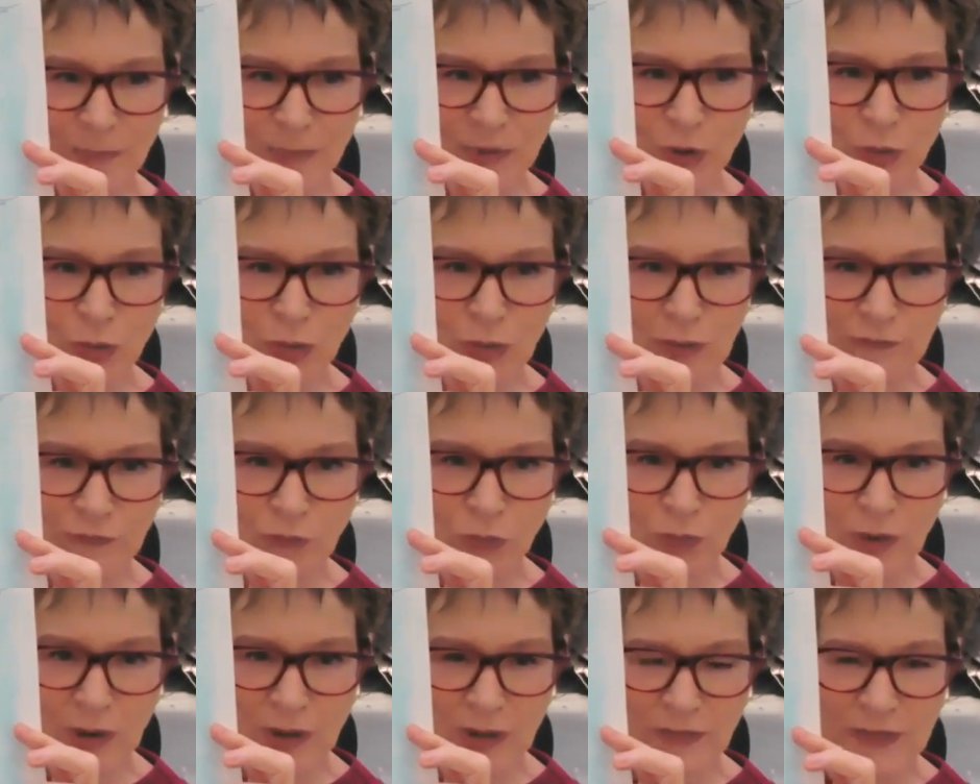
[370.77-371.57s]

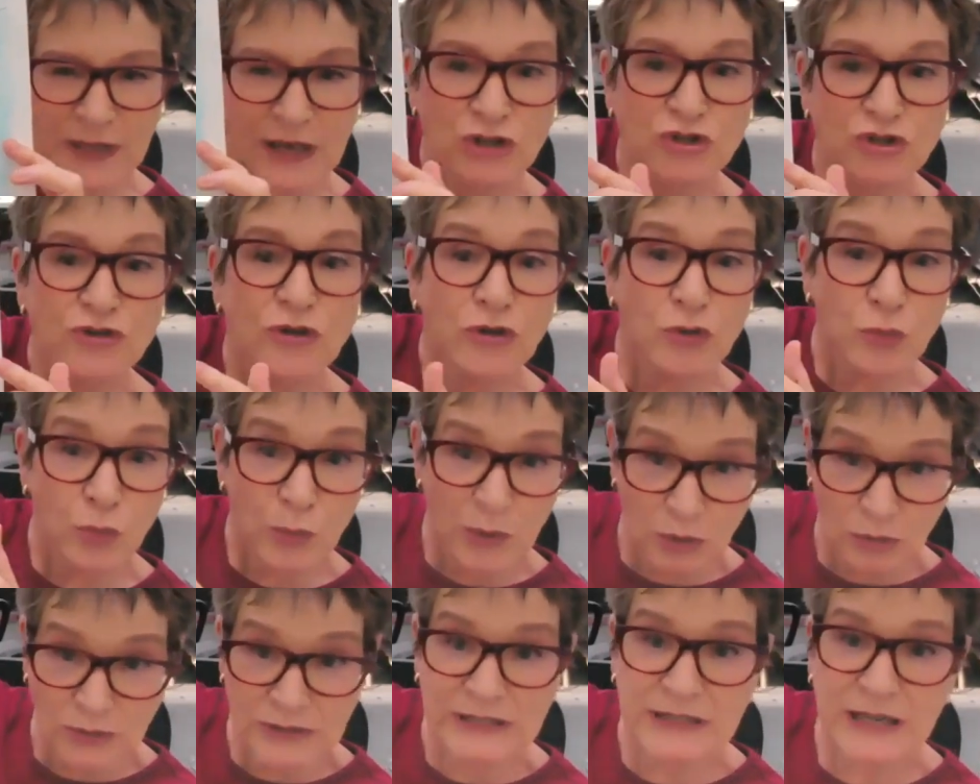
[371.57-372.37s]
Beautiful. These are the
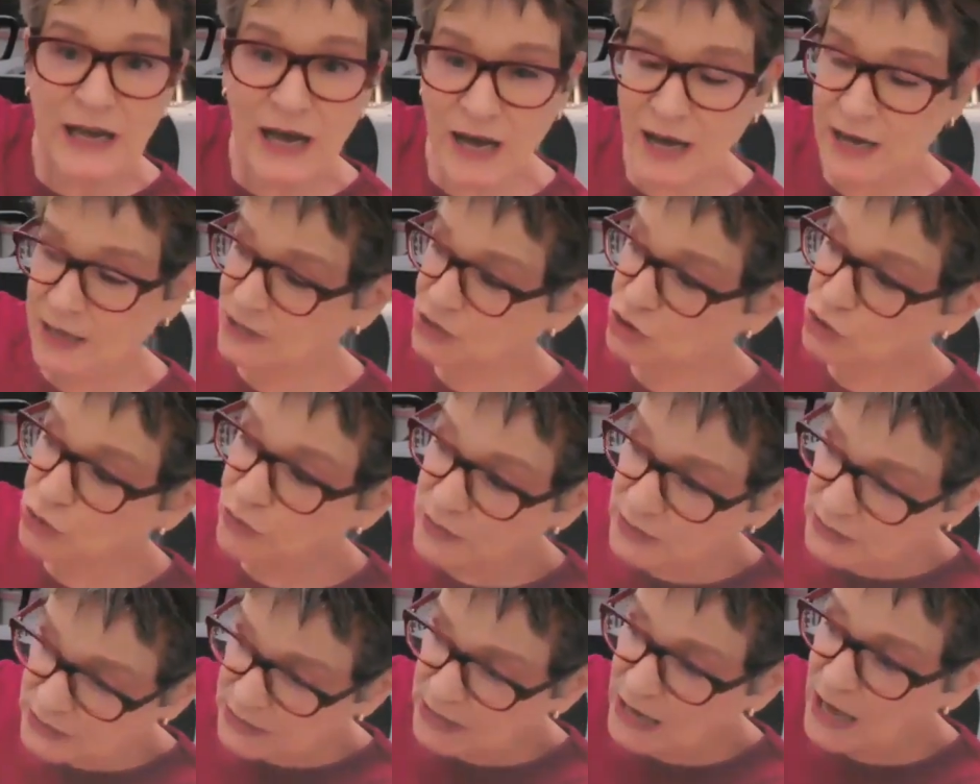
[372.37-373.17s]
real size.
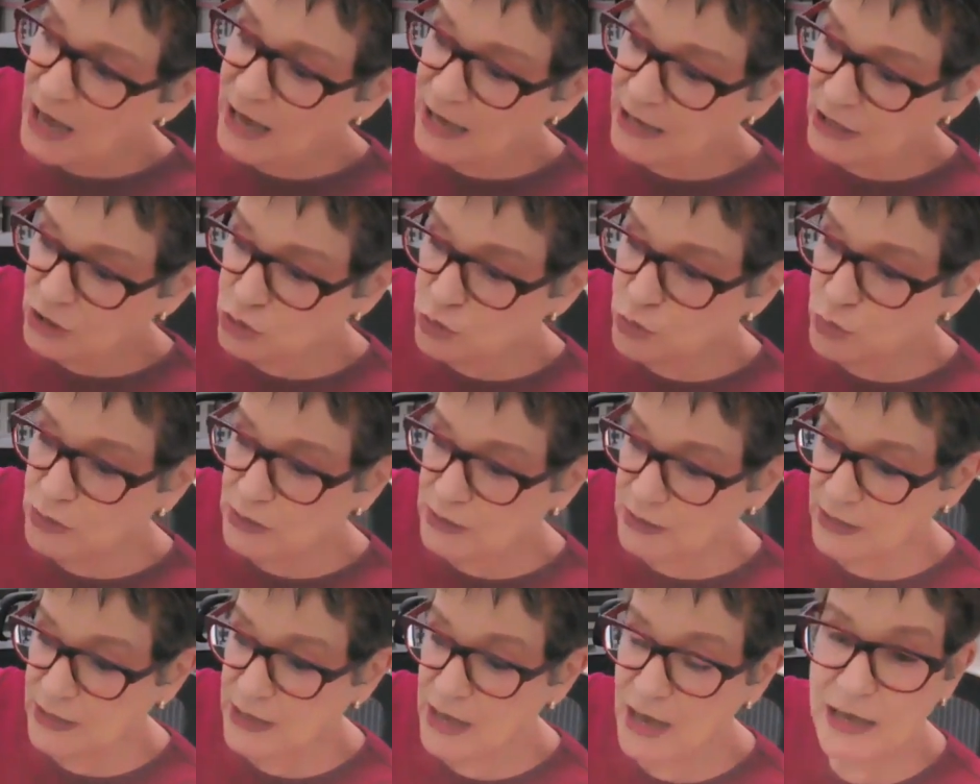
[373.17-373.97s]
So this guy is
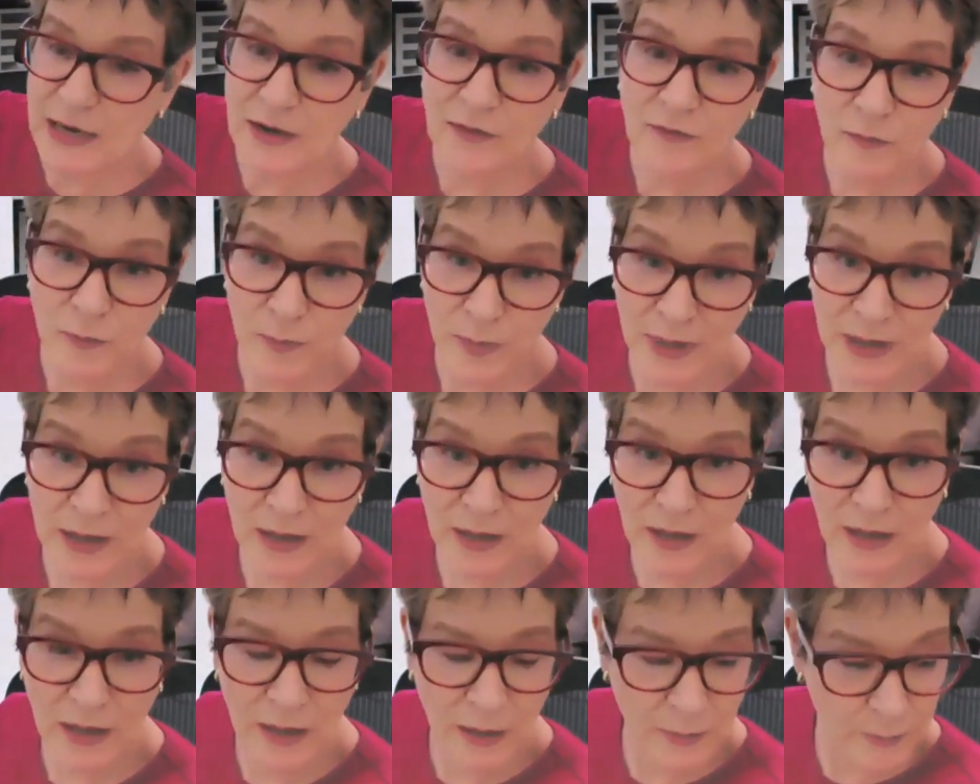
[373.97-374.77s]
really kind of
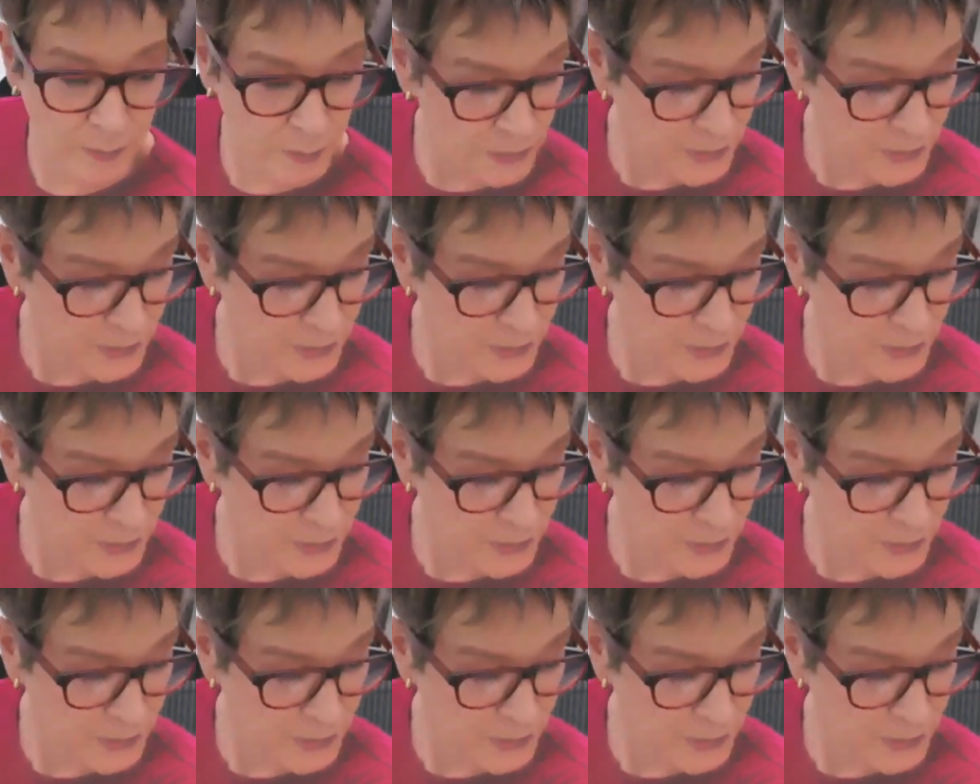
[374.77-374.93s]
big.